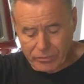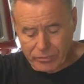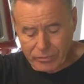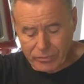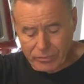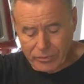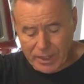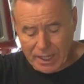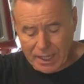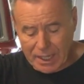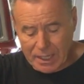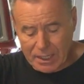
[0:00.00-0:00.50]

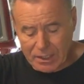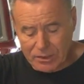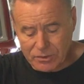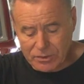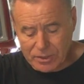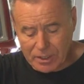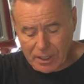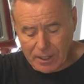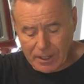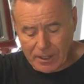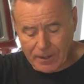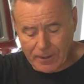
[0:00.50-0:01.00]

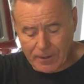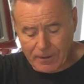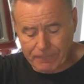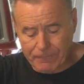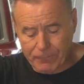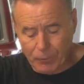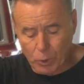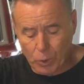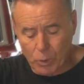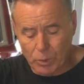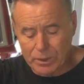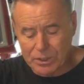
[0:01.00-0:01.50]
There's a
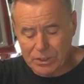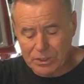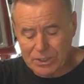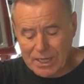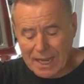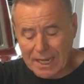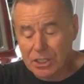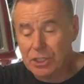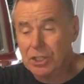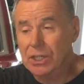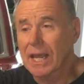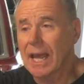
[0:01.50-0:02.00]
forward
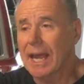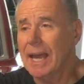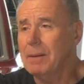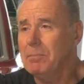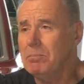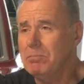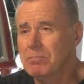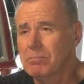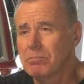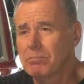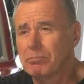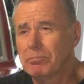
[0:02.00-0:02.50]
dash
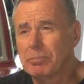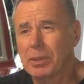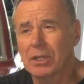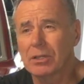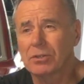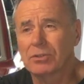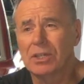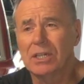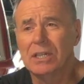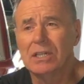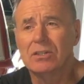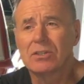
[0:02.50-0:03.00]
cam
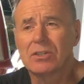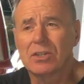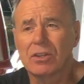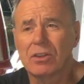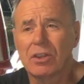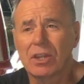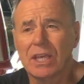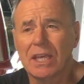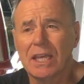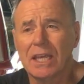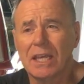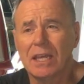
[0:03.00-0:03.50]
built into
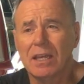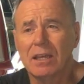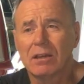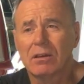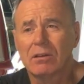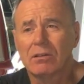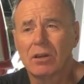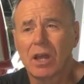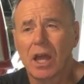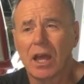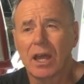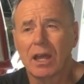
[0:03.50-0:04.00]
the
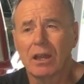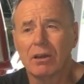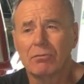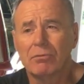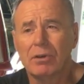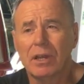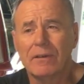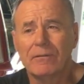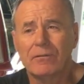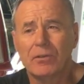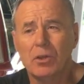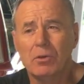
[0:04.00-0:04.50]

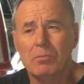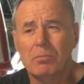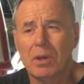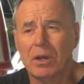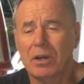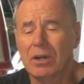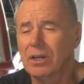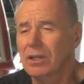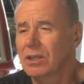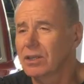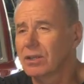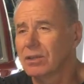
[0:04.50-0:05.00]
rear view
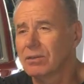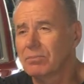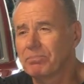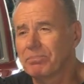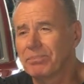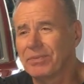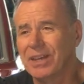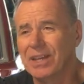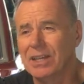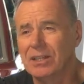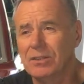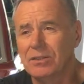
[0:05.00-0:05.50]
mirror.
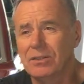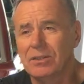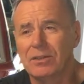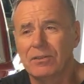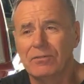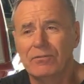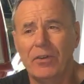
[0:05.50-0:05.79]
It's